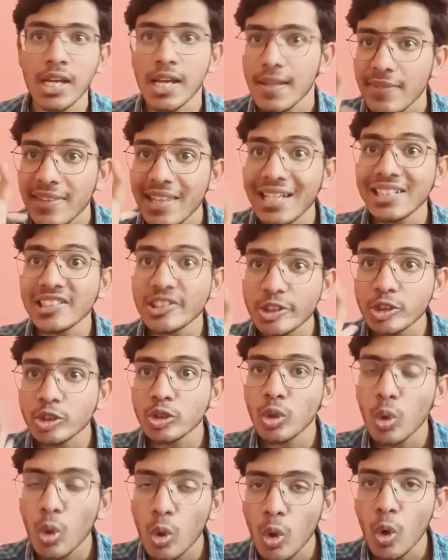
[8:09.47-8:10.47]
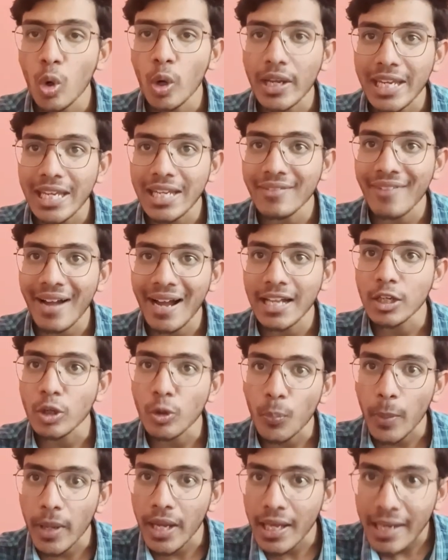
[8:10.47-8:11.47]
there is no key value
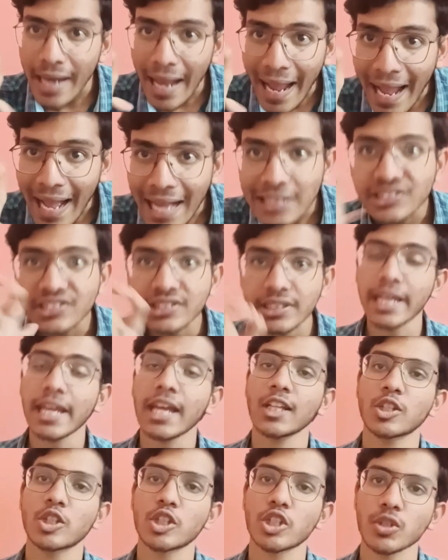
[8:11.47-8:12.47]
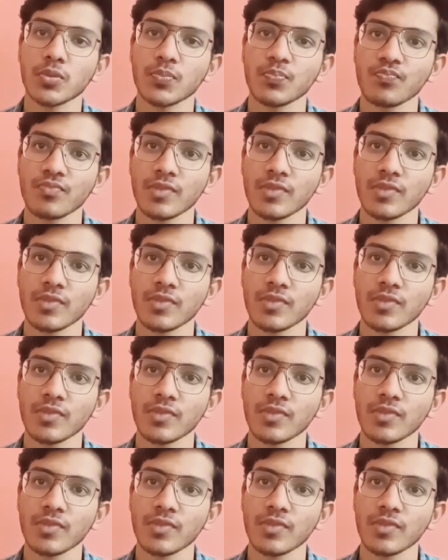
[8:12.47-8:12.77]
pair as age.